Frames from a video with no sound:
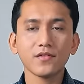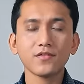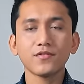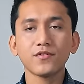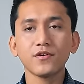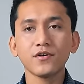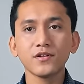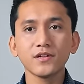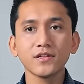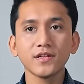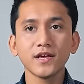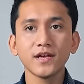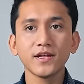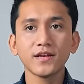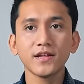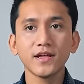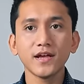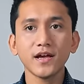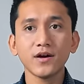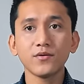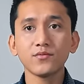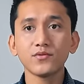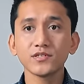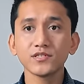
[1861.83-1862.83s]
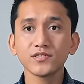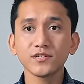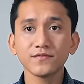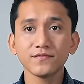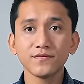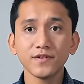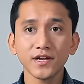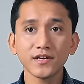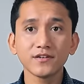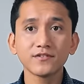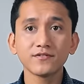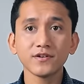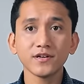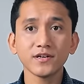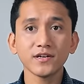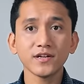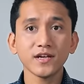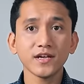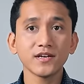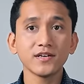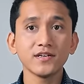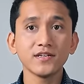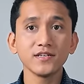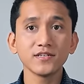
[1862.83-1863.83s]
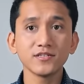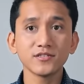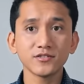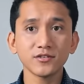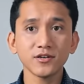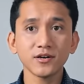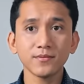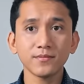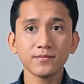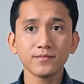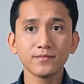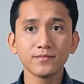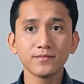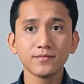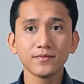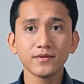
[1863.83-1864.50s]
I thought that I was a veteran at this job,